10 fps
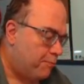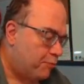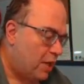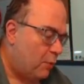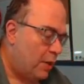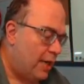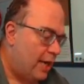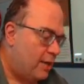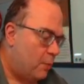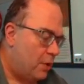if we can
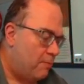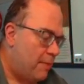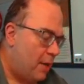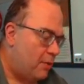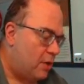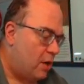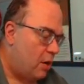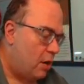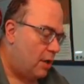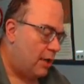end up with a mountain
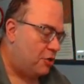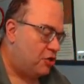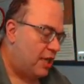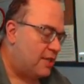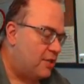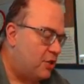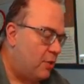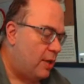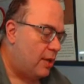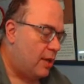card adjacent to
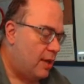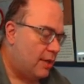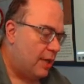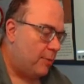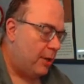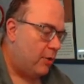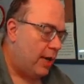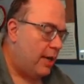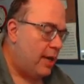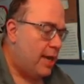it, that'll be
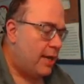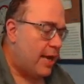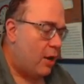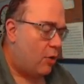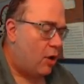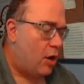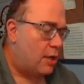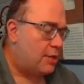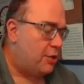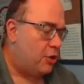great. Now,
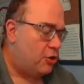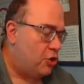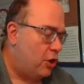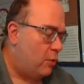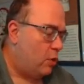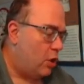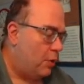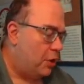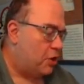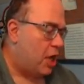cards in your journey will go in
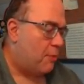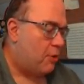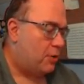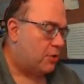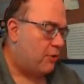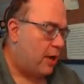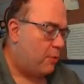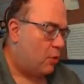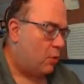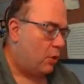your top row.
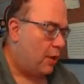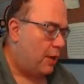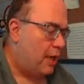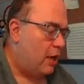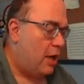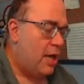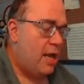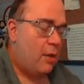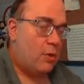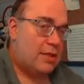Scrapbook will go down here.
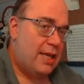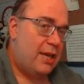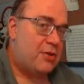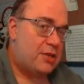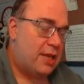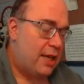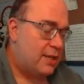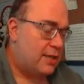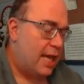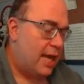What's interesting
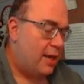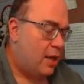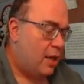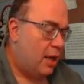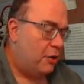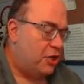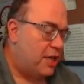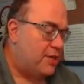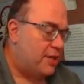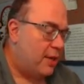is that
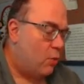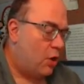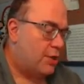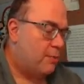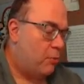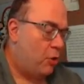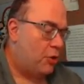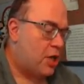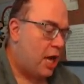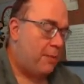adjacency works both
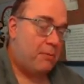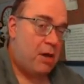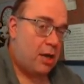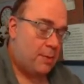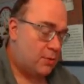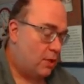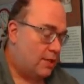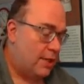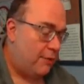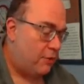top and bottom as well as
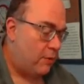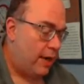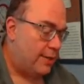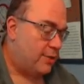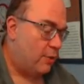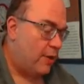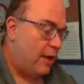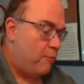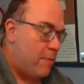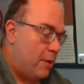left and right. So if I
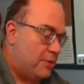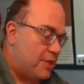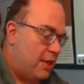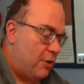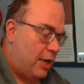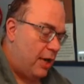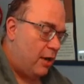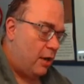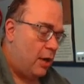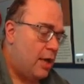have mountains here and
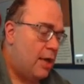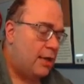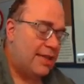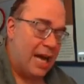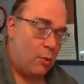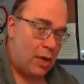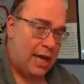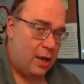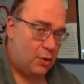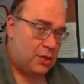here, that will
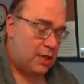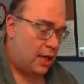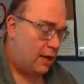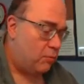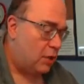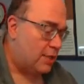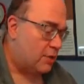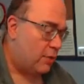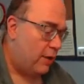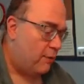count uh, plus
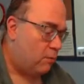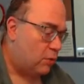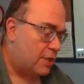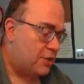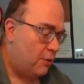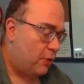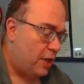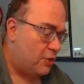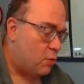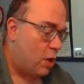three, plus two for
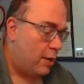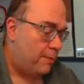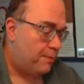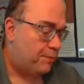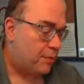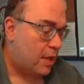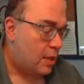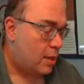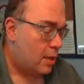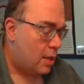each one.
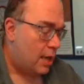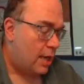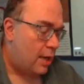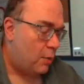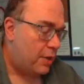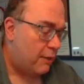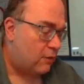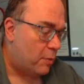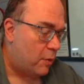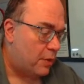Uh, we then
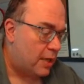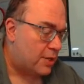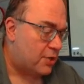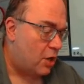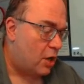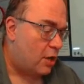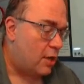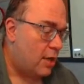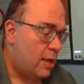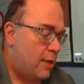flip over the next card.
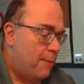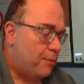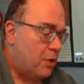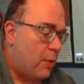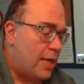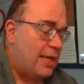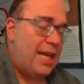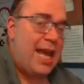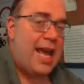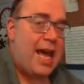The way that
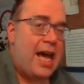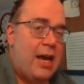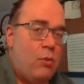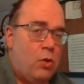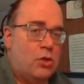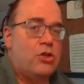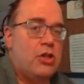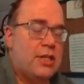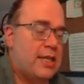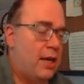the AI will
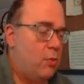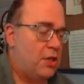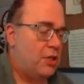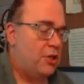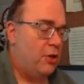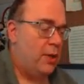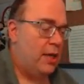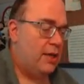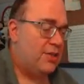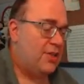decide what to do
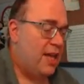is